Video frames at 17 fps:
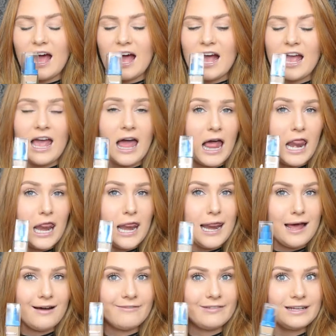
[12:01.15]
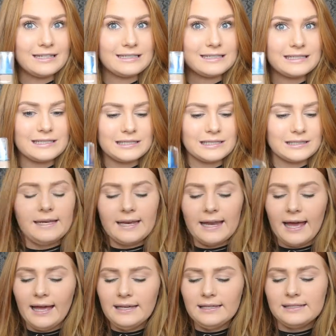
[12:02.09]
I love it.
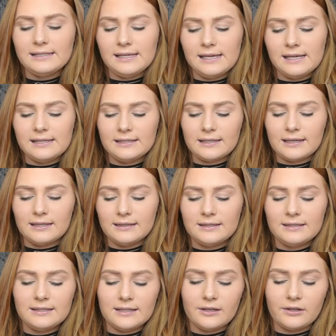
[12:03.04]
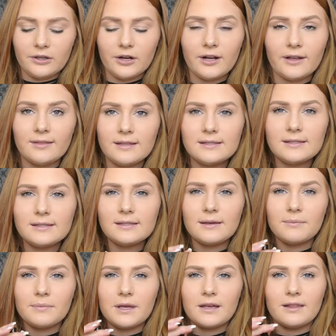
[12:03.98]
Next is concealer, and this is
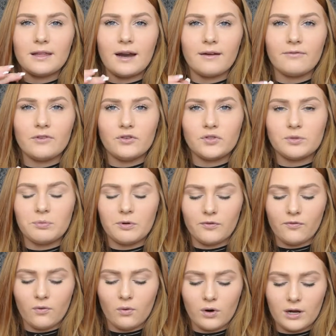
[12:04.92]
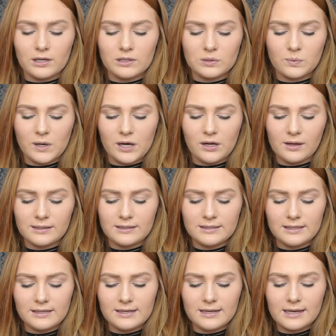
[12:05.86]
something that I've used before as well.
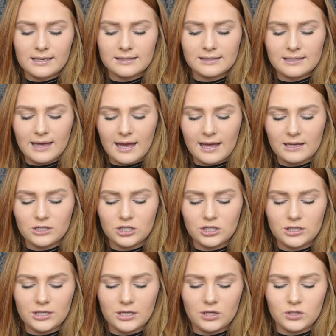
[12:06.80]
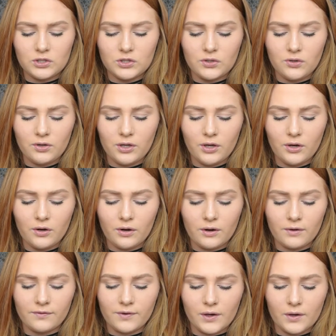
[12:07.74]
It's the NYX HD Studio
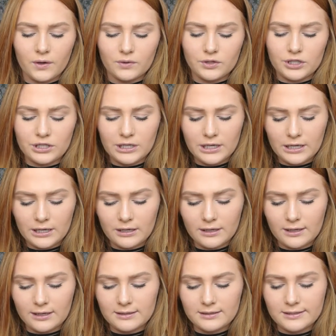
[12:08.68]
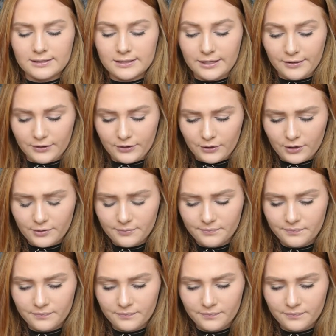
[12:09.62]
Photogenic Concealer,